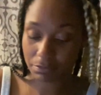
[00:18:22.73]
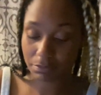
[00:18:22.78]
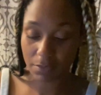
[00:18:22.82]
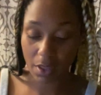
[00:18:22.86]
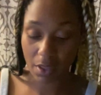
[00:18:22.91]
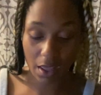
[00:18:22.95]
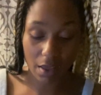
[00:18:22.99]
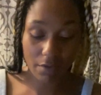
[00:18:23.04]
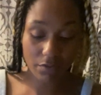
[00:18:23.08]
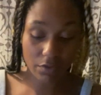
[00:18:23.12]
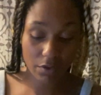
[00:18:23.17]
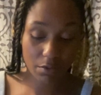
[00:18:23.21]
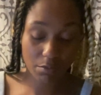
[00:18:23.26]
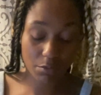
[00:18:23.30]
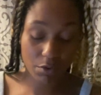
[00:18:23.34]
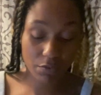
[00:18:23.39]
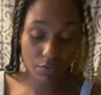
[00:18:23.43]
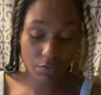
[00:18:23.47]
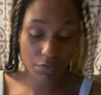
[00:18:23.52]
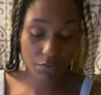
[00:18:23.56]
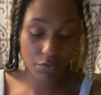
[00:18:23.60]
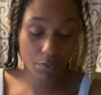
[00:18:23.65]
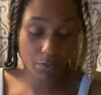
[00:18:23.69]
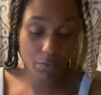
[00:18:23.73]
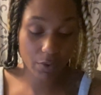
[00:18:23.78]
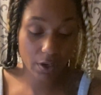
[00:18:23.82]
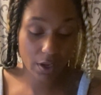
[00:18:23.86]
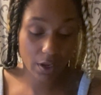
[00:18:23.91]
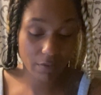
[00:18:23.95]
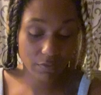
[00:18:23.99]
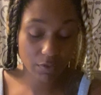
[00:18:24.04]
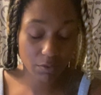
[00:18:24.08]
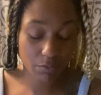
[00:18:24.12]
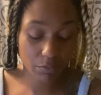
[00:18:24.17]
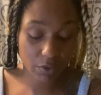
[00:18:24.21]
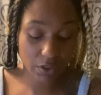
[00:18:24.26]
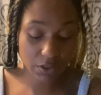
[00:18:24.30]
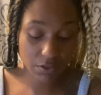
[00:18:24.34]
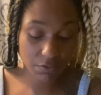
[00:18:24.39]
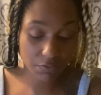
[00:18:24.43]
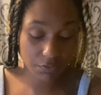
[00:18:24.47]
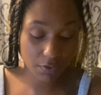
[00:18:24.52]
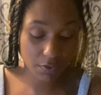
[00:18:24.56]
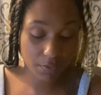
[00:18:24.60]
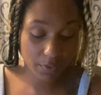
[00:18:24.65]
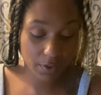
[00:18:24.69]
have them moving forward, have them rushing
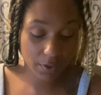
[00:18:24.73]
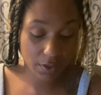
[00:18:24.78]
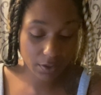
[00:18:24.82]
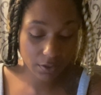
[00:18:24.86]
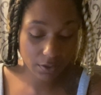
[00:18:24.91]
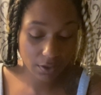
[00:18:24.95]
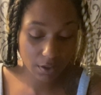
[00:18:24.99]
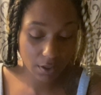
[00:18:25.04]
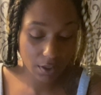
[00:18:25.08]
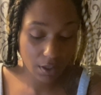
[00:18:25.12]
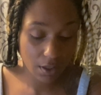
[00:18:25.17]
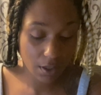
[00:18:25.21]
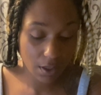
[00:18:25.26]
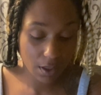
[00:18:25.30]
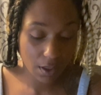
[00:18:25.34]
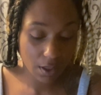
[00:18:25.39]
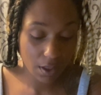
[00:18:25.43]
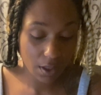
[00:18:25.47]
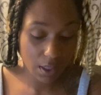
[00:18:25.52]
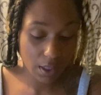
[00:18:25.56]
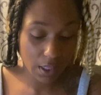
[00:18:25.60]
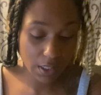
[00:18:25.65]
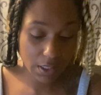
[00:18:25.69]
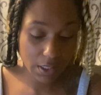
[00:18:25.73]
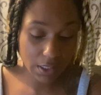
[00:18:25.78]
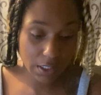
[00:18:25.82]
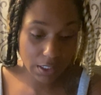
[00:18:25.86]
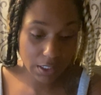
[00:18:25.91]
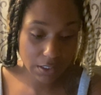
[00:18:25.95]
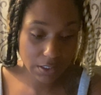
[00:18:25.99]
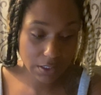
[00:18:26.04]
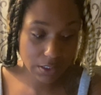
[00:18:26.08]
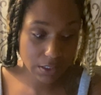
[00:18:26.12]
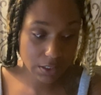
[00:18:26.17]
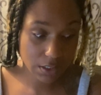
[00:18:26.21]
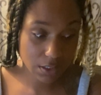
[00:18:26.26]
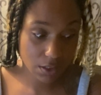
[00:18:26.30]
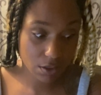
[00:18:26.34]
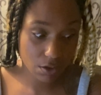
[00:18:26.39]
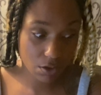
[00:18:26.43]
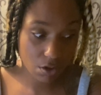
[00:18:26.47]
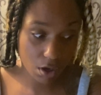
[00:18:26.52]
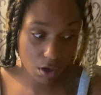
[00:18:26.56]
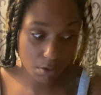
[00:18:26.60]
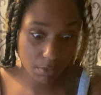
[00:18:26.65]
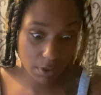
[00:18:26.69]
forward. And this
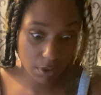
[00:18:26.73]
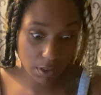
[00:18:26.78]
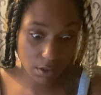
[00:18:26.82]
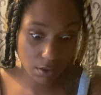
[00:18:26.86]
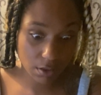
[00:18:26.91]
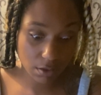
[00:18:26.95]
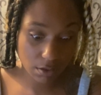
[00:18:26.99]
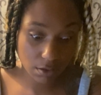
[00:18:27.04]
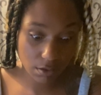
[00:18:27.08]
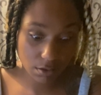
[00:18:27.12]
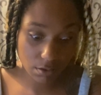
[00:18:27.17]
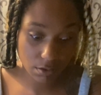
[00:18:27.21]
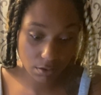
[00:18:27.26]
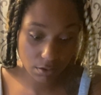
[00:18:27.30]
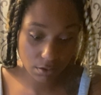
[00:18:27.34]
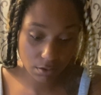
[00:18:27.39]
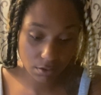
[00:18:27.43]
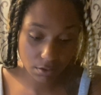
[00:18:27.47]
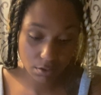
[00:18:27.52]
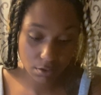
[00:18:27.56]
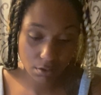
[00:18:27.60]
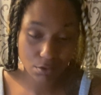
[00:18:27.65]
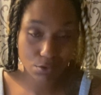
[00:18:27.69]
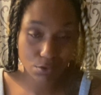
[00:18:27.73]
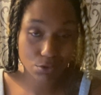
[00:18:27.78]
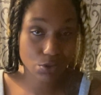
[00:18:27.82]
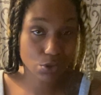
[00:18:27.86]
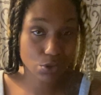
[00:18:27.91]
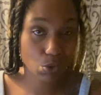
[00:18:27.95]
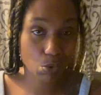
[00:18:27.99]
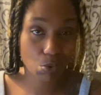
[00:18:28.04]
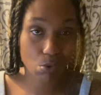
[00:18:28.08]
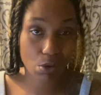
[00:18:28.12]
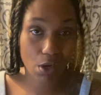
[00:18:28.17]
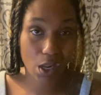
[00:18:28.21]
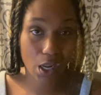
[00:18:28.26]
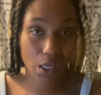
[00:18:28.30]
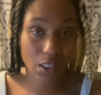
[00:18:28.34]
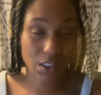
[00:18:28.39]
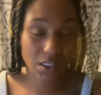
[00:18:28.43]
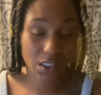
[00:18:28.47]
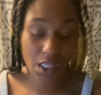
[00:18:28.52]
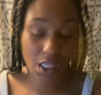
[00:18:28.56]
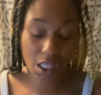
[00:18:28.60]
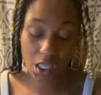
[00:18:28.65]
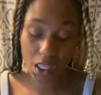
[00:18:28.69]
karmic don't like
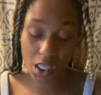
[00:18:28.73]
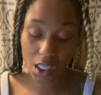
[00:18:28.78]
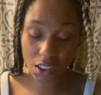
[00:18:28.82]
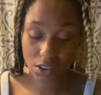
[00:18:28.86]
that.